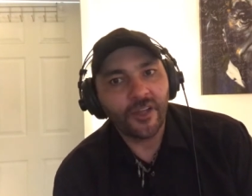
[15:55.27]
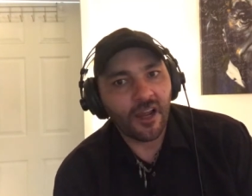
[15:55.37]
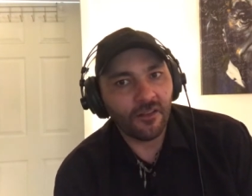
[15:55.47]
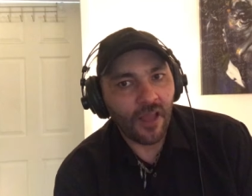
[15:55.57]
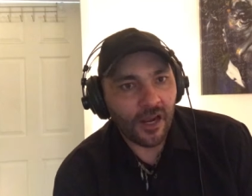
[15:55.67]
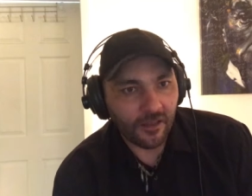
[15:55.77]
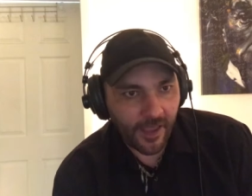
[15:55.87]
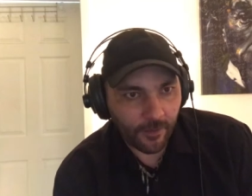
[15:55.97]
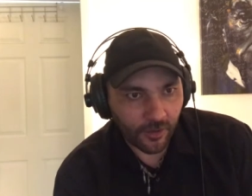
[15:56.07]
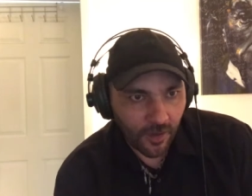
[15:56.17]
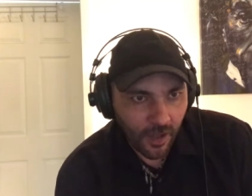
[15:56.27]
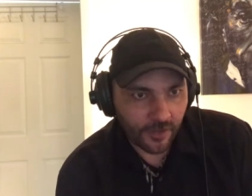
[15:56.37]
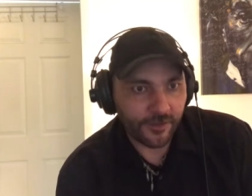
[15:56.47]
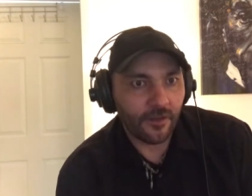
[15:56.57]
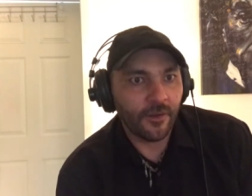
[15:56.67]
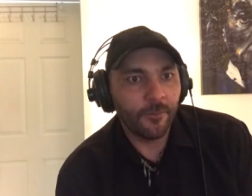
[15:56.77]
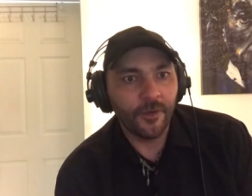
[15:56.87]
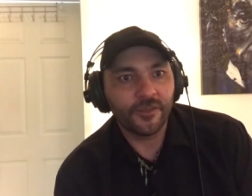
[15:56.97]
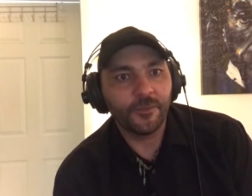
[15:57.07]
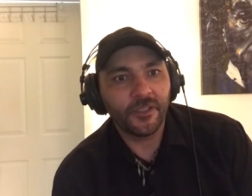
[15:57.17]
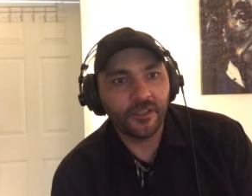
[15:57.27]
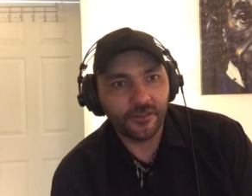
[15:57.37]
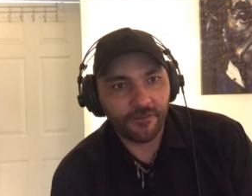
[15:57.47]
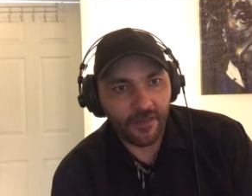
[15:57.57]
We got a lot of labor laws on the books because of